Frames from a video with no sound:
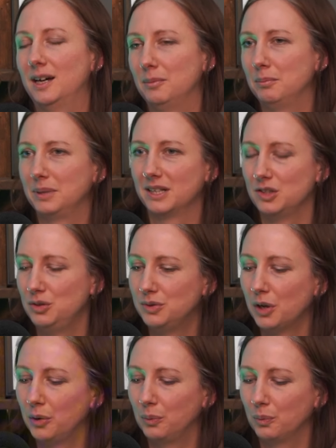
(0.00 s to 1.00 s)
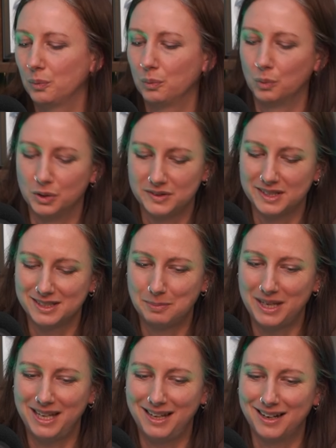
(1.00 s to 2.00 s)
because you don't want it to
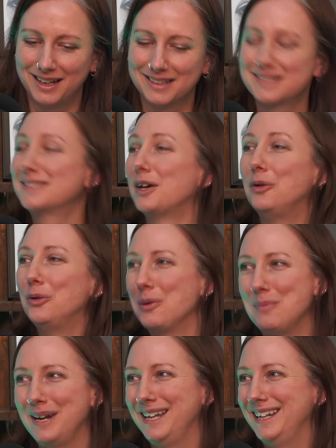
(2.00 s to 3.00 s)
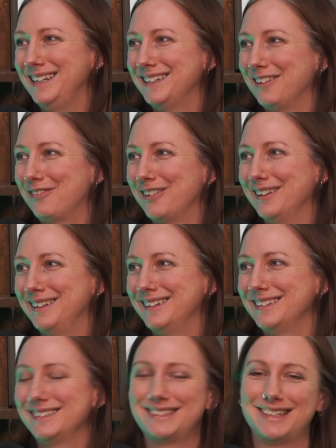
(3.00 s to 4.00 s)
be like so completely
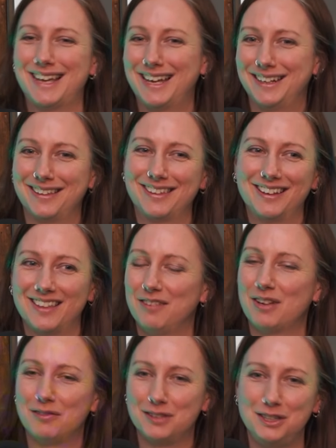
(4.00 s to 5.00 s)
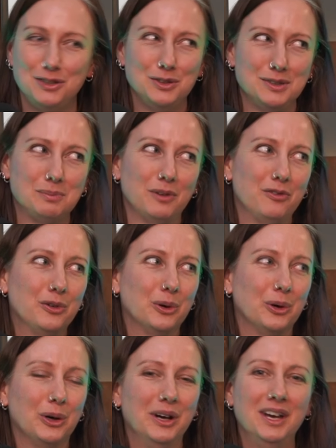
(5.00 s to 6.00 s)
different to anything they've ever used
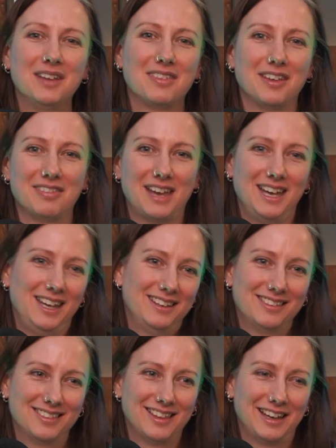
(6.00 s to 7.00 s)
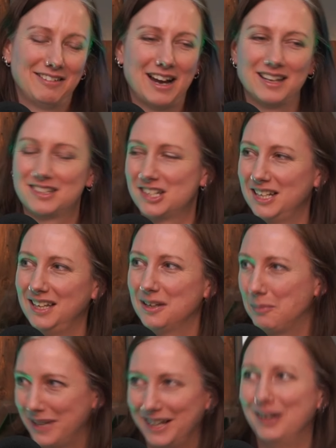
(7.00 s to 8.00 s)
before that they're actually
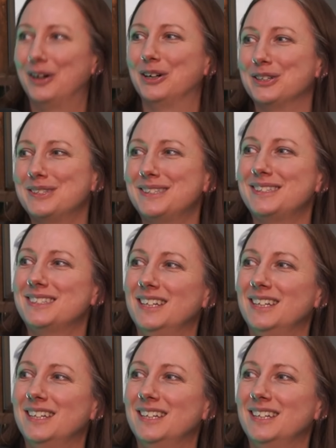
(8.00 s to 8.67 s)
a bit lost.